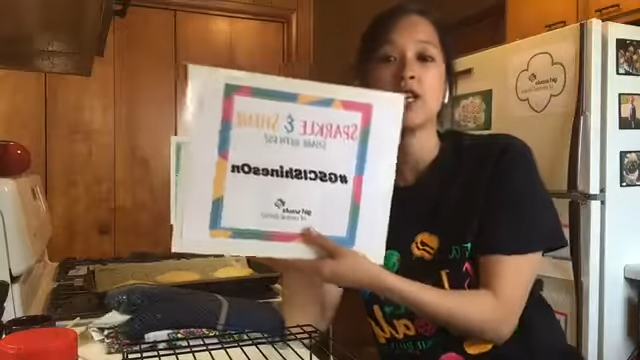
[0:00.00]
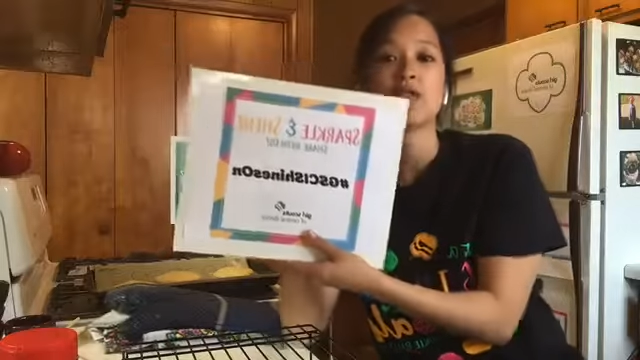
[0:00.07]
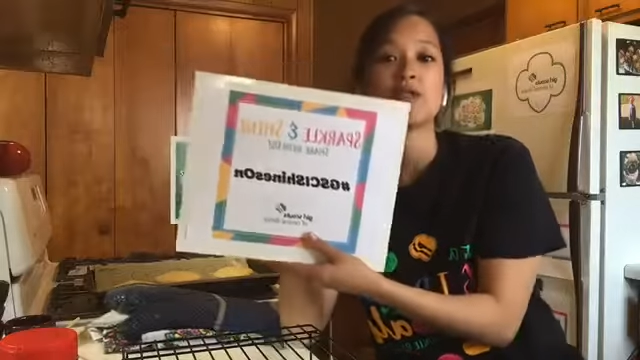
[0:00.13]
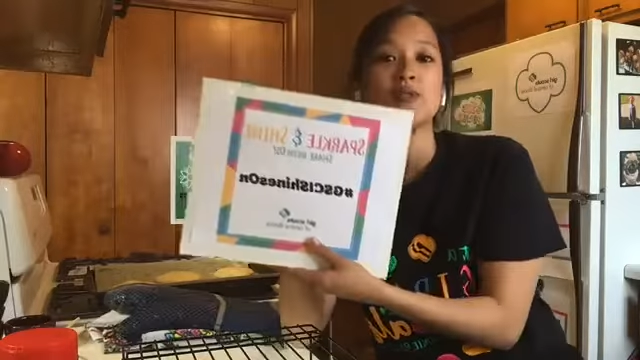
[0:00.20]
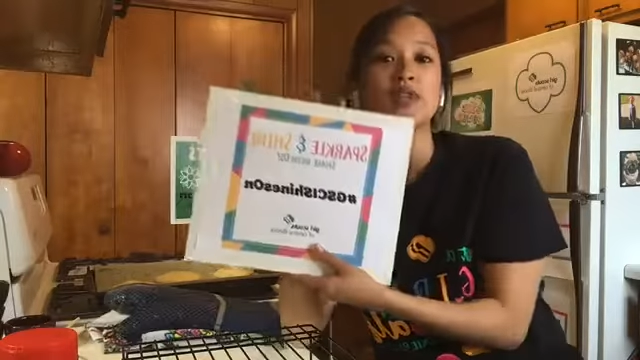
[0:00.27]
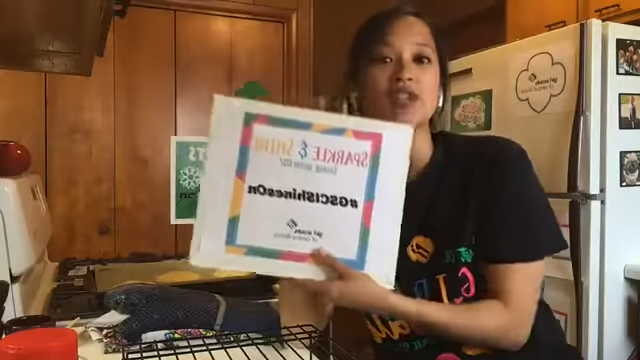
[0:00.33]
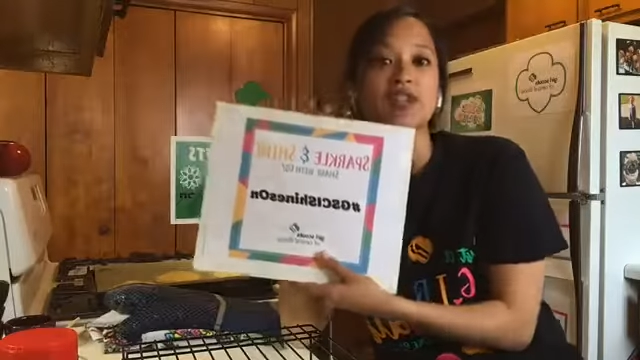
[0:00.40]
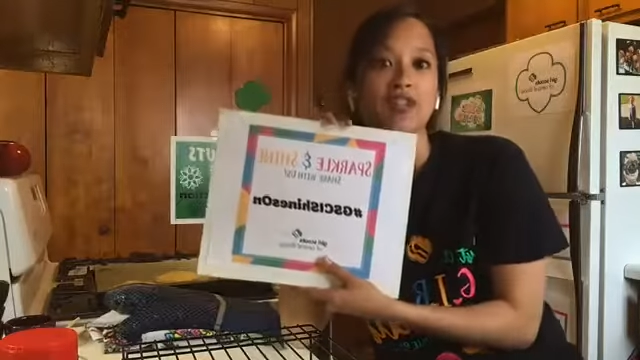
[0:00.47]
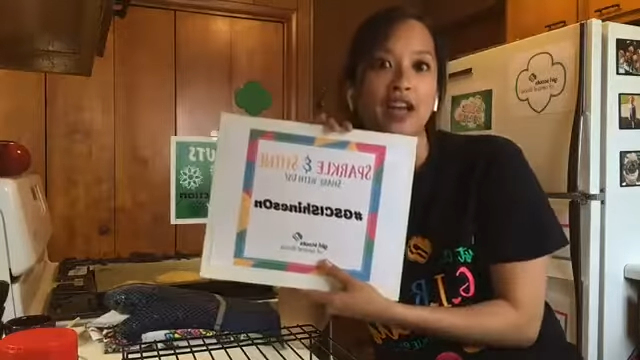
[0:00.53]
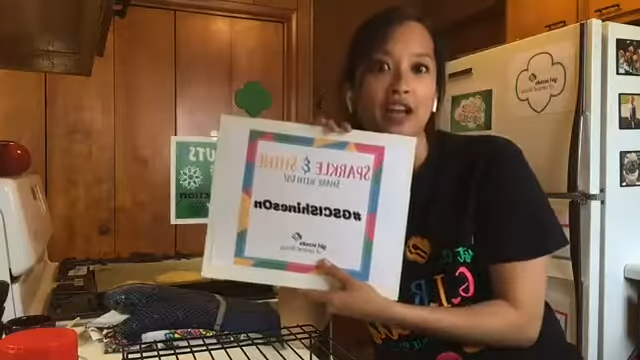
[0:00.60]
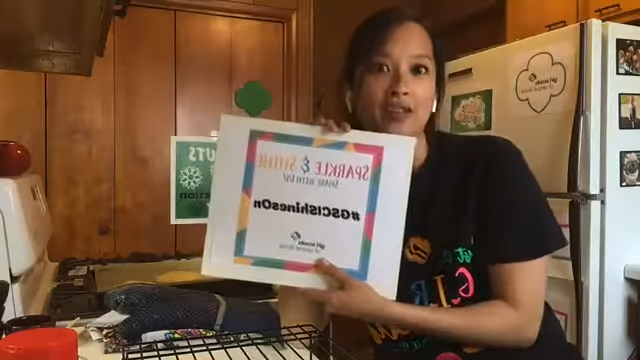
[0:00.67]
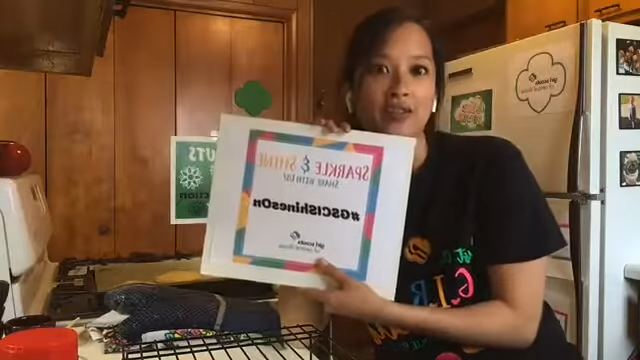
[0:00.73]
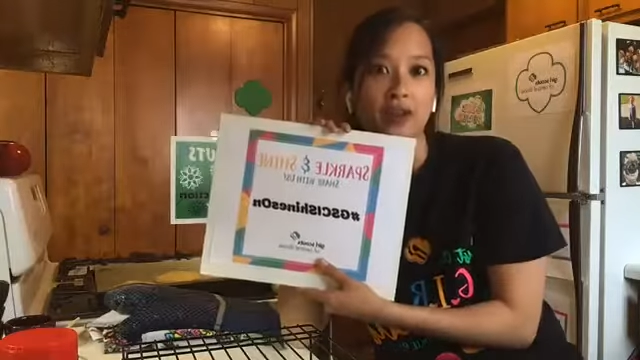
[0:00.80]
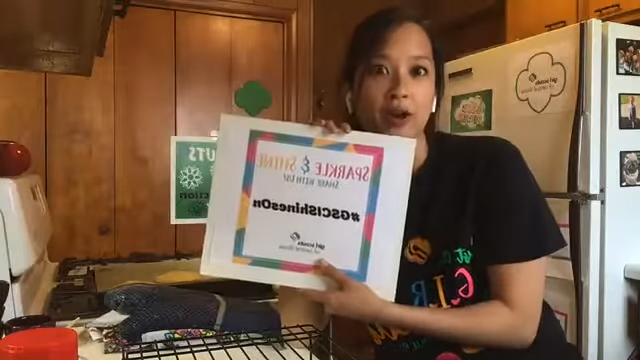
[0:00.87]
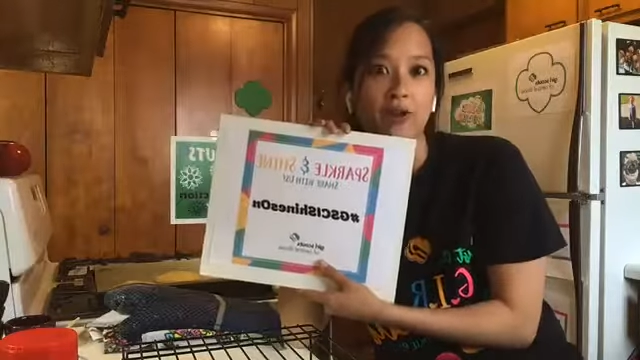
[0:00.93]
Don't forget to
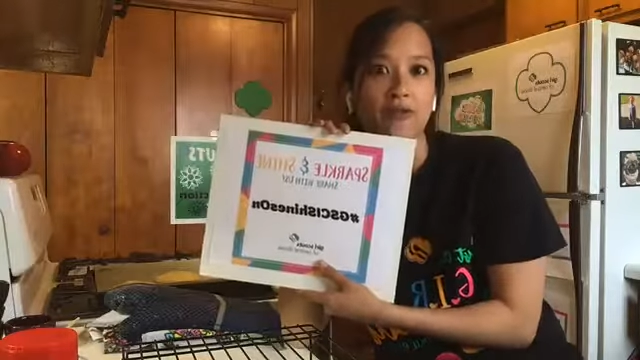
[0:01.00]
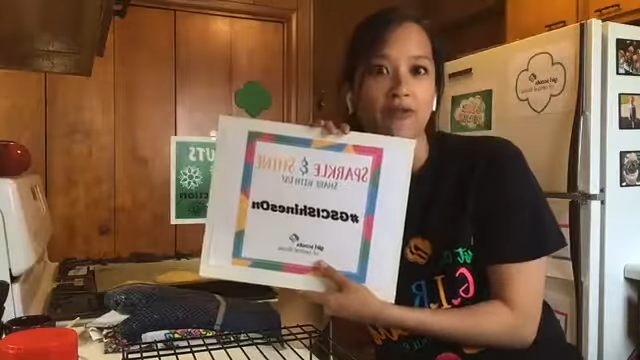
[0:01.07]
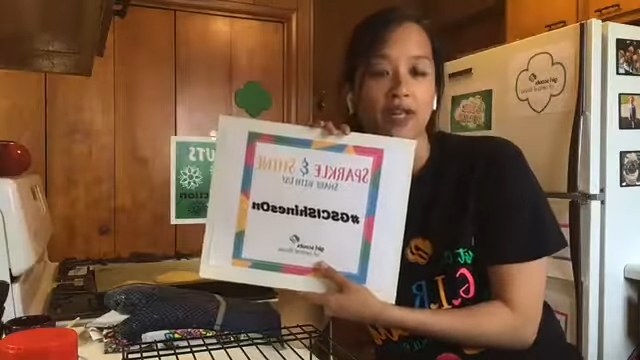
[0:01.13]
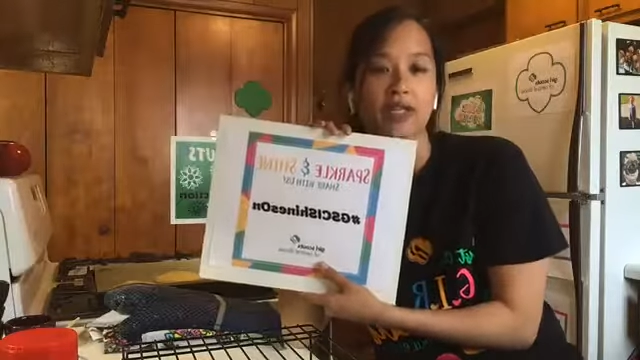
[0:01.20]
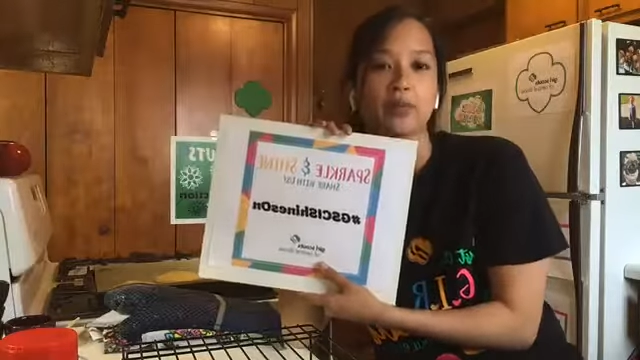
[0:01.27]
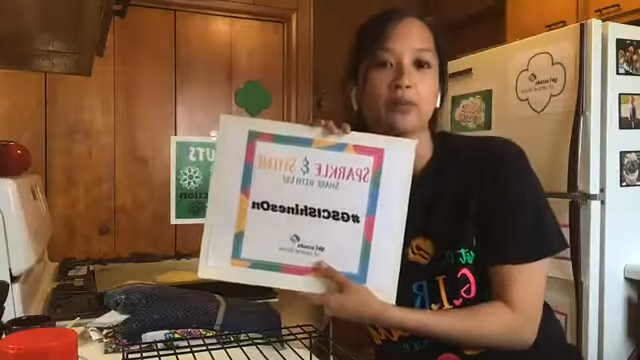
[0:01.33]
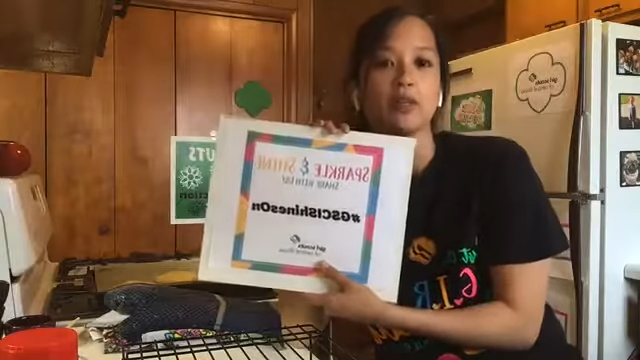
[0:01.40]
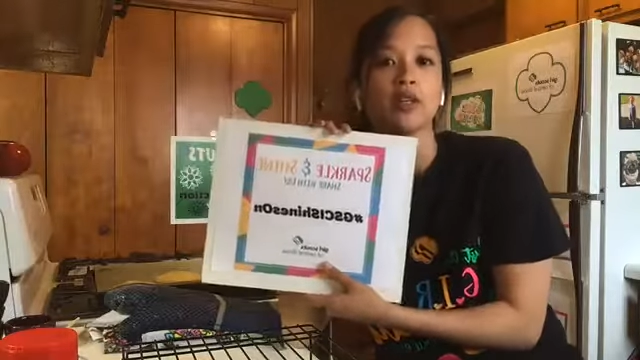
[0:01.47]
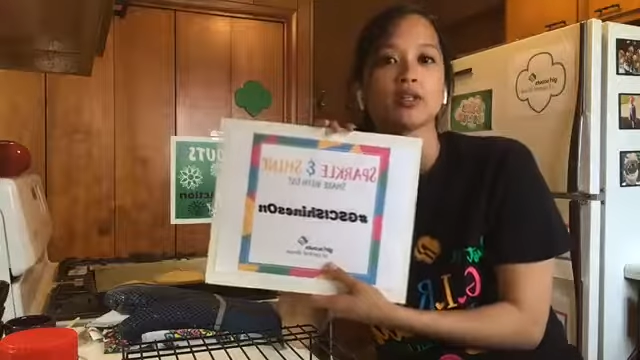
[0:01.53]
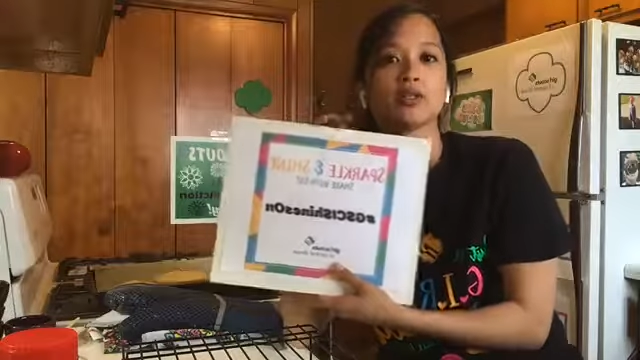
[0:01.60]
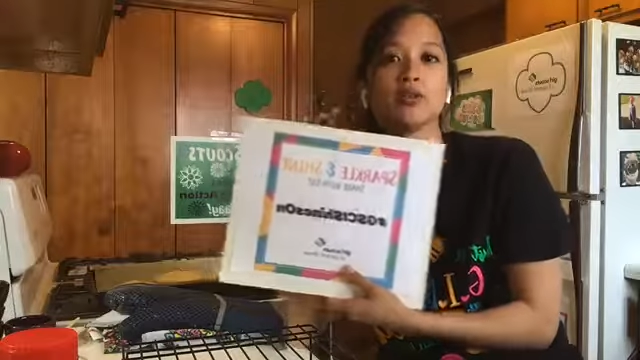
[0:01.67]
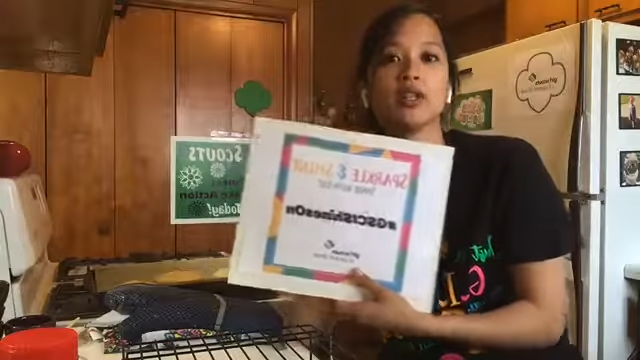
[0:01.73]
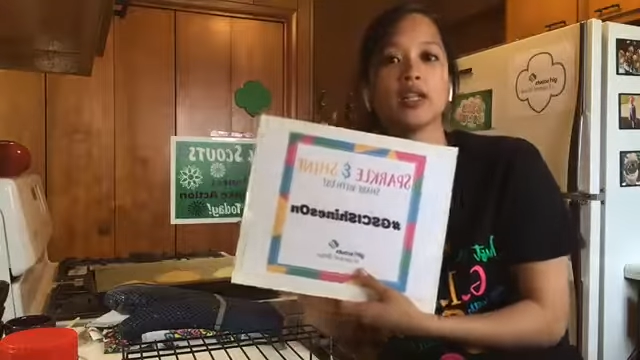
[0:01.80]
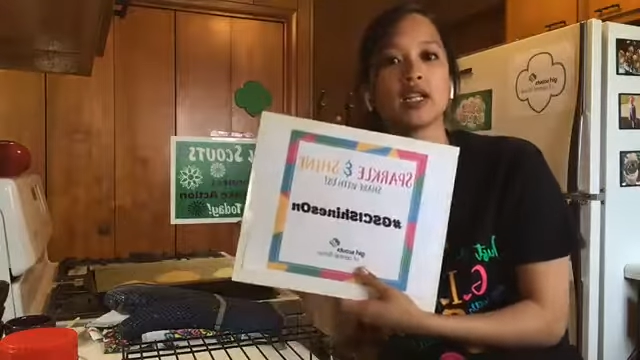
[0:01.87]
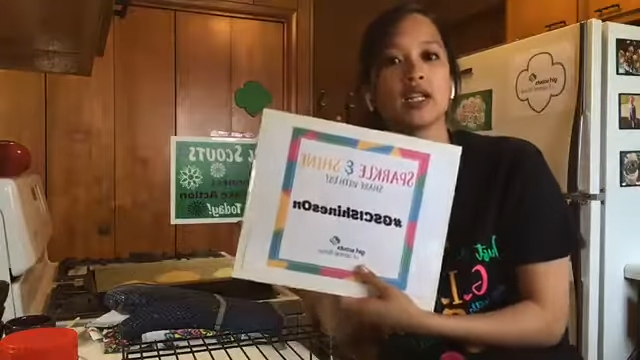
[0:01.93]
like our Facebook so
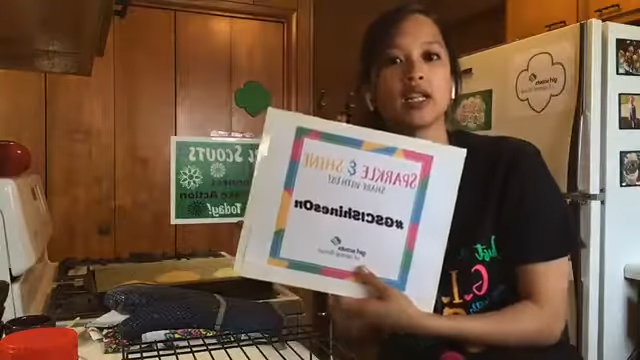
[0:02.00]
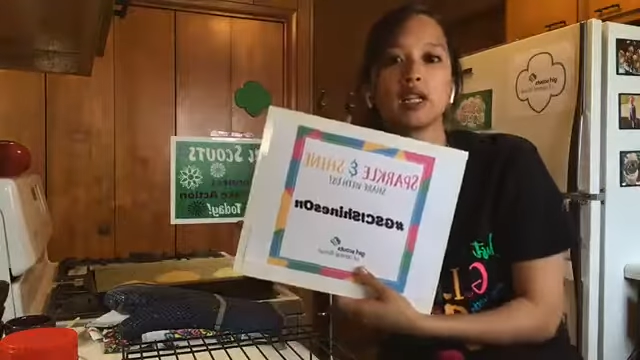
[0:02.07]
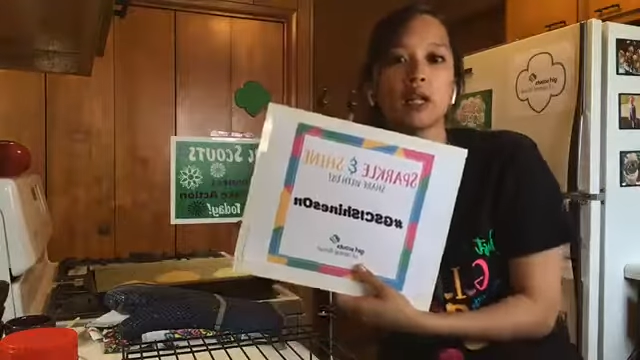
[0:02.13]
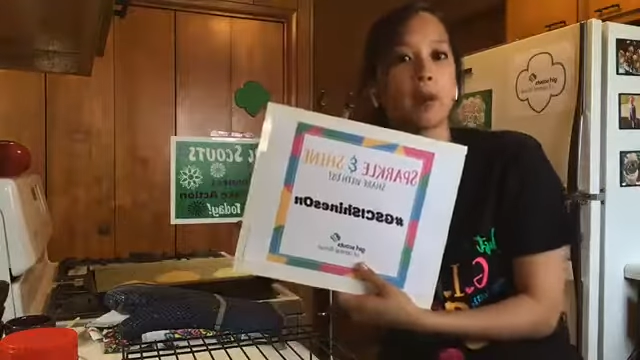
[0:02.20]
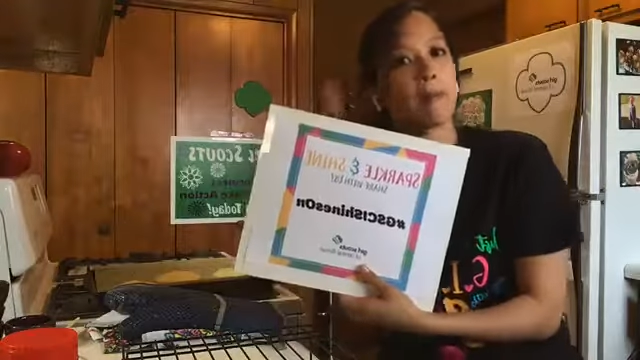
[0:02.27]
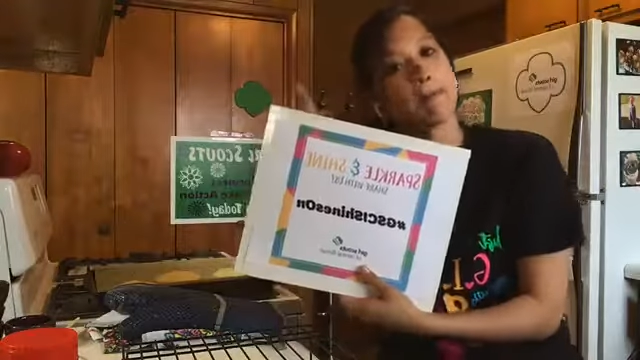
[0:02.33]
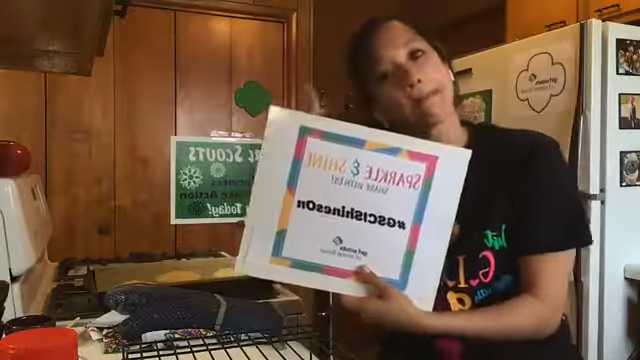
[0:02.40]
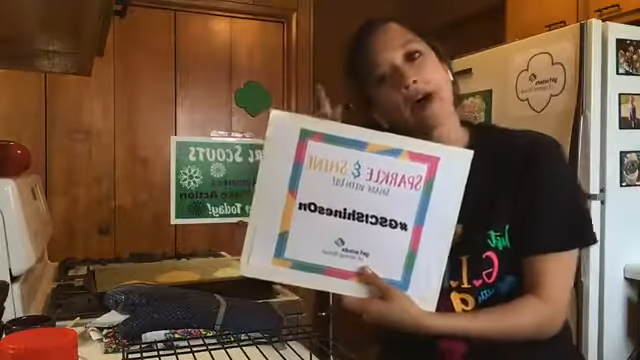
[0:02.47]
you can get a little